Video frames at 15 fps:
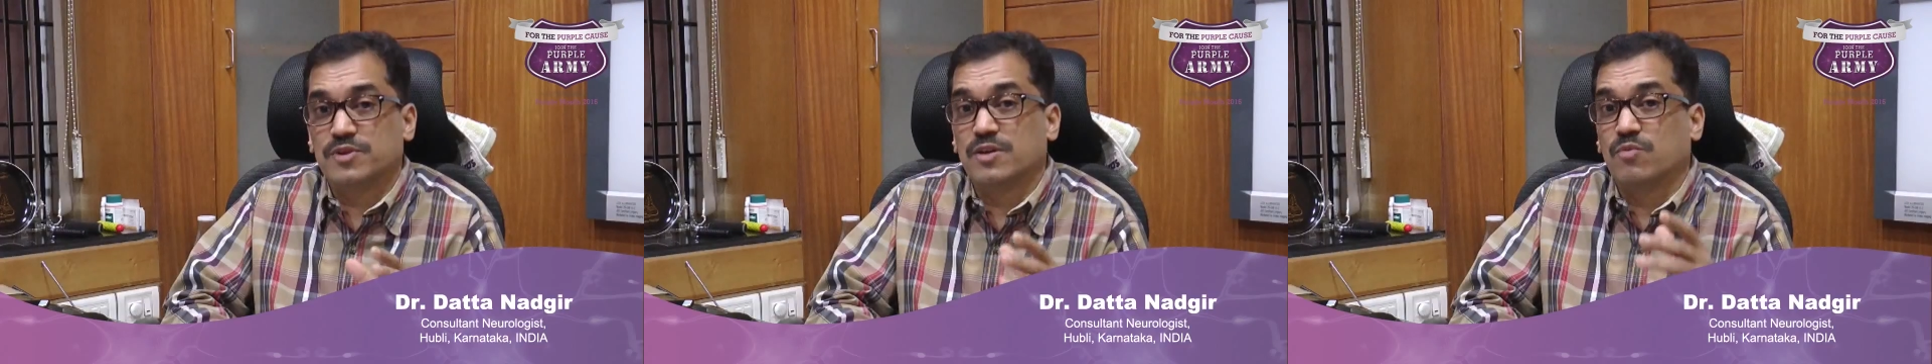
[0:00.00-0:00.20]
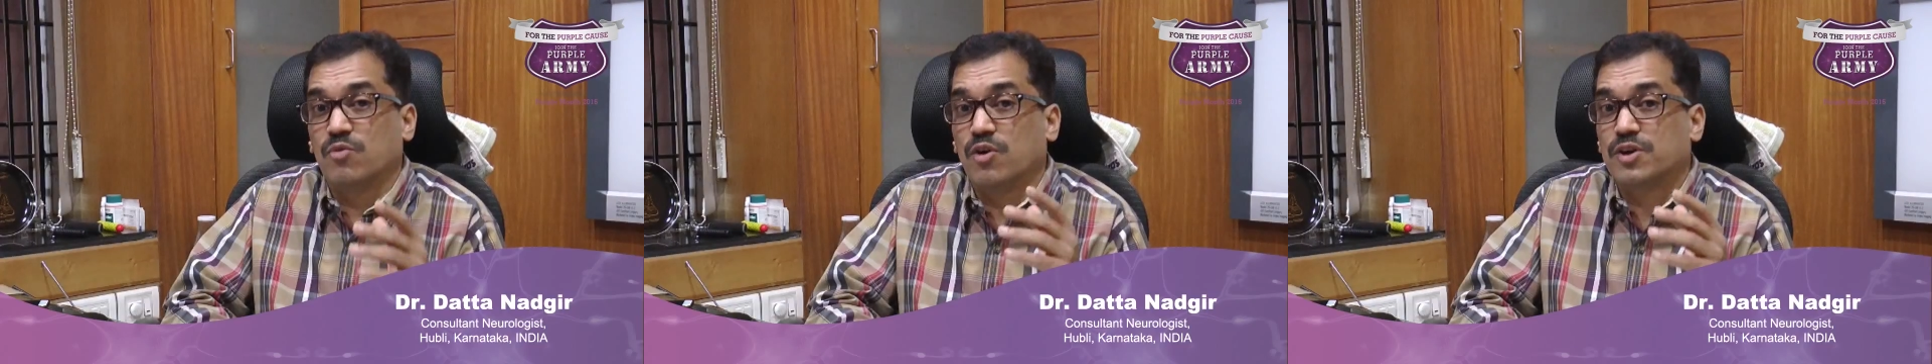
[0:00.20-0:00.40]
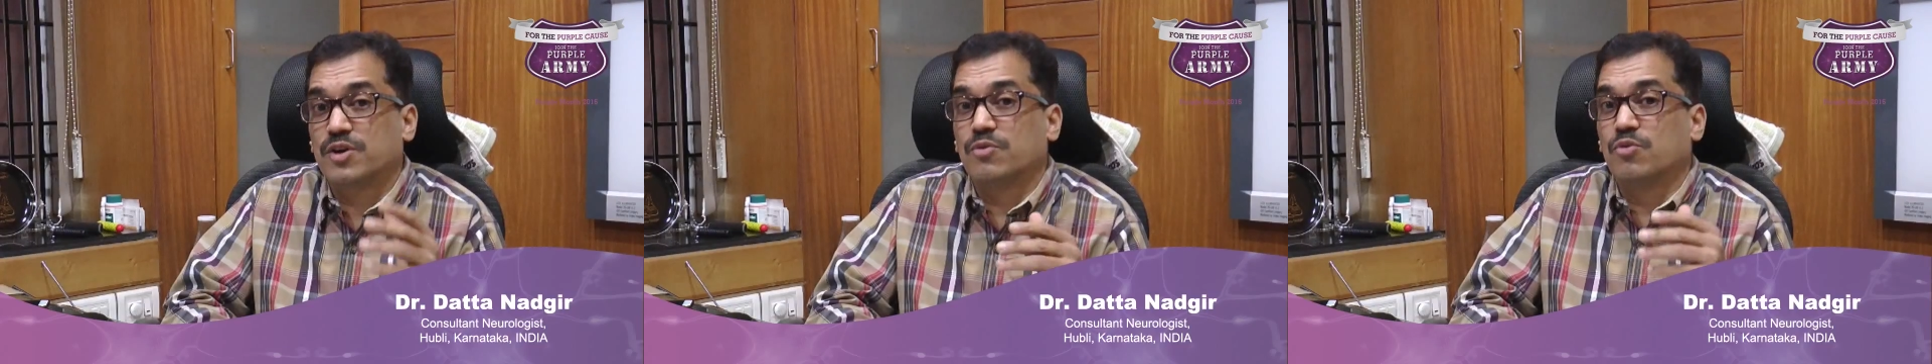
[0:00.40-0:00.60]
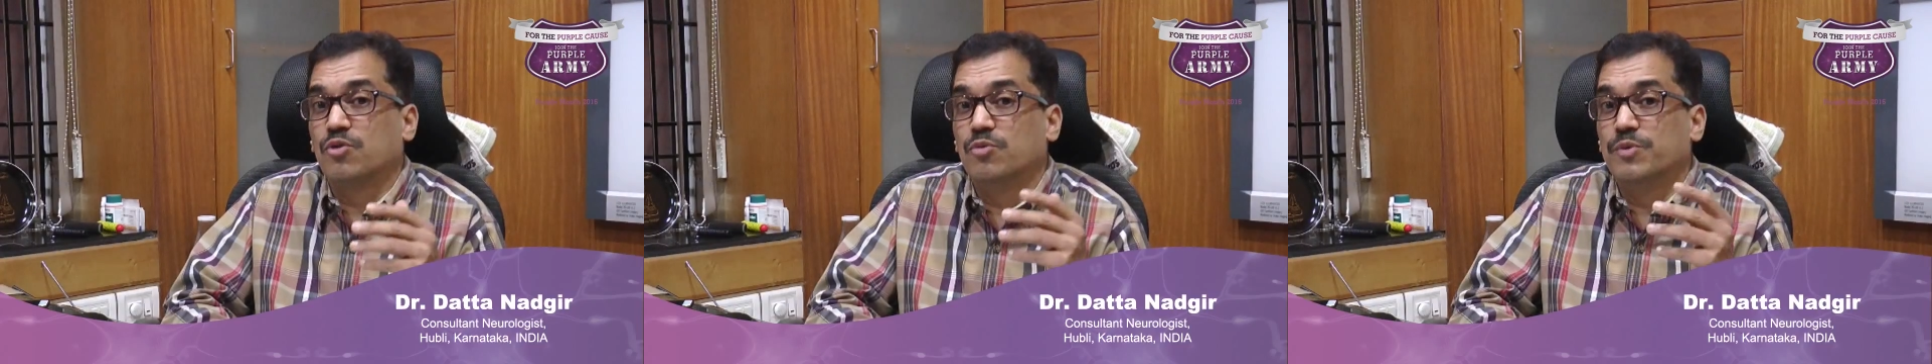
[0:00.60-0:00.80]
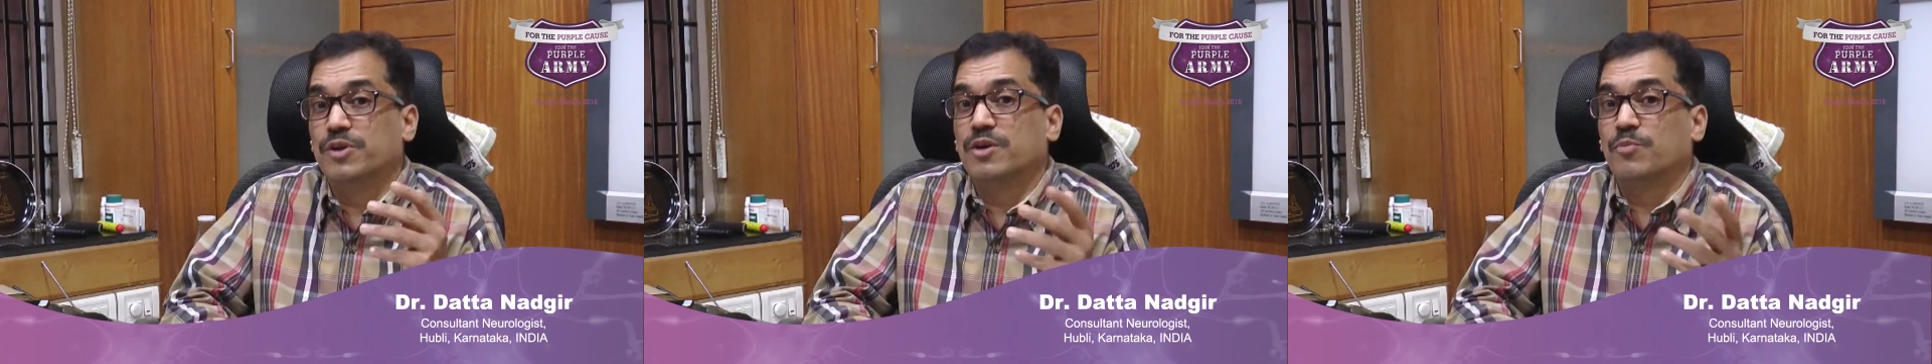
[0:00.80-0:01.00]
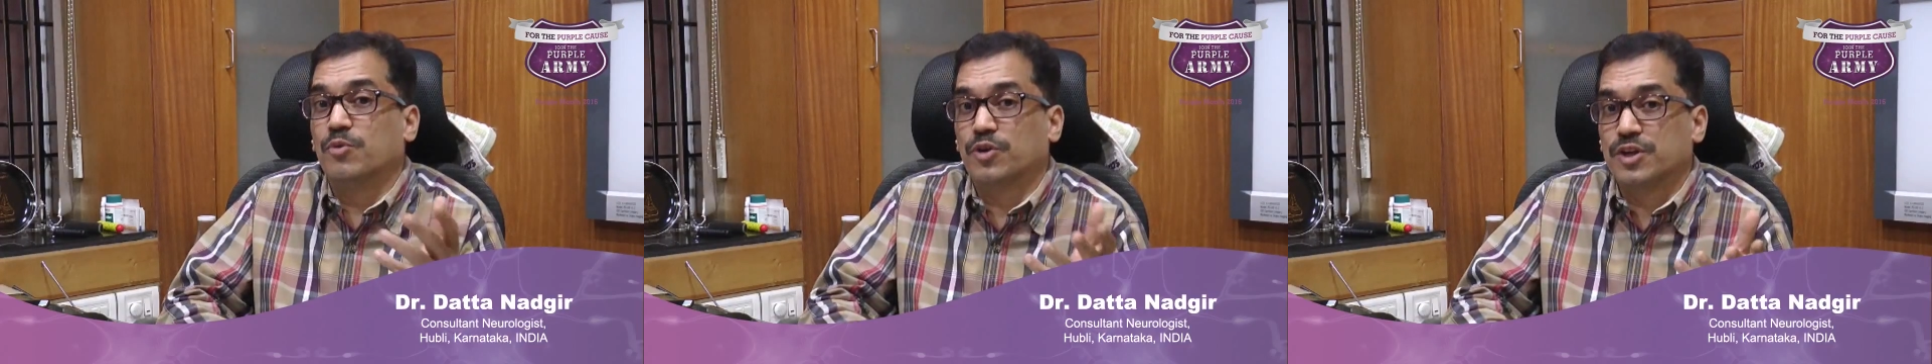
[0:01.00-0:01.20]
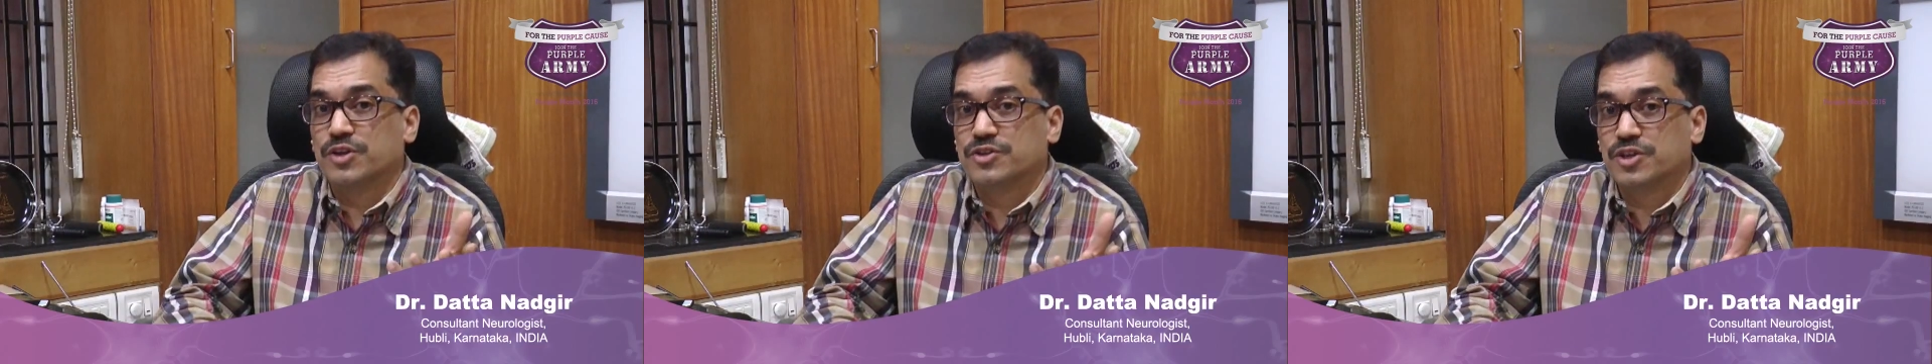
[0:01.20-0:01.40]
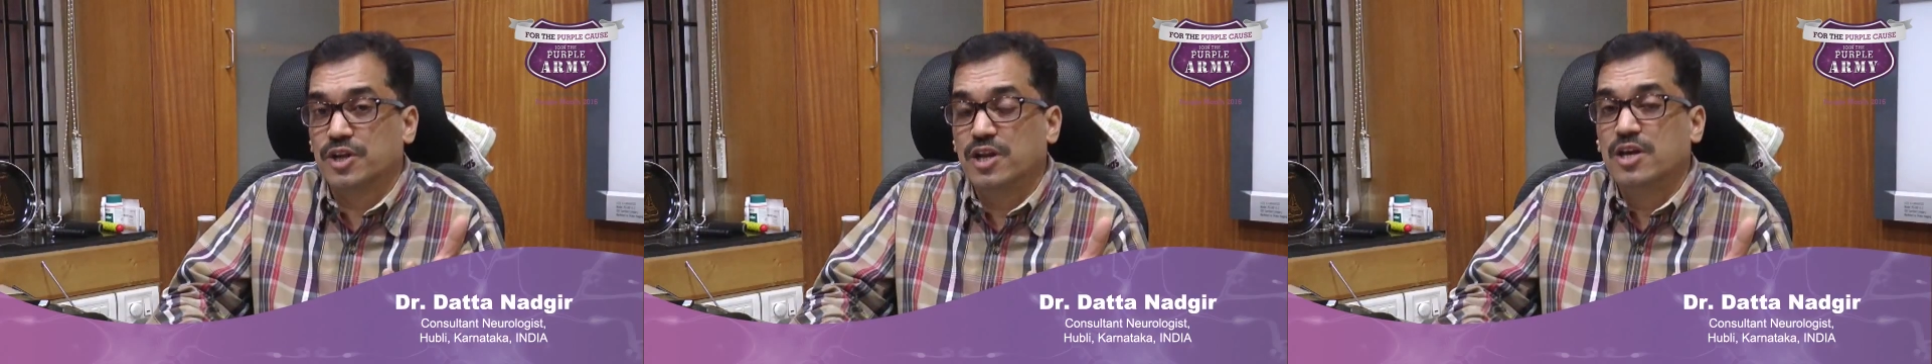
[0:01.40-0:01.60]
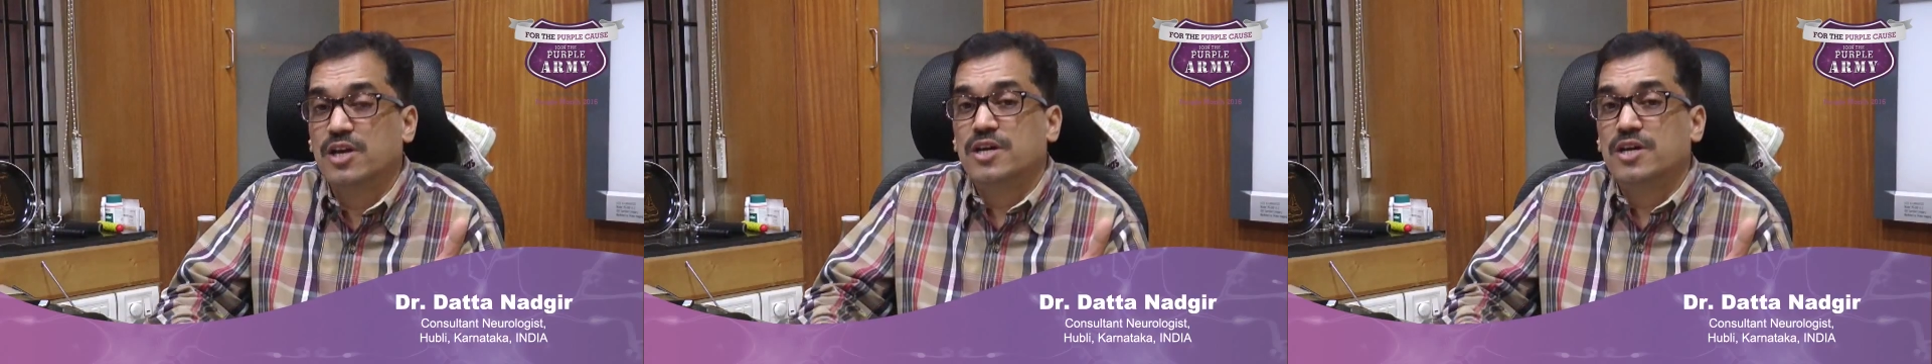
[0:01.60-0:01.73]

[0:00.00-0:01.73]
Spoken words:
and what could be a potential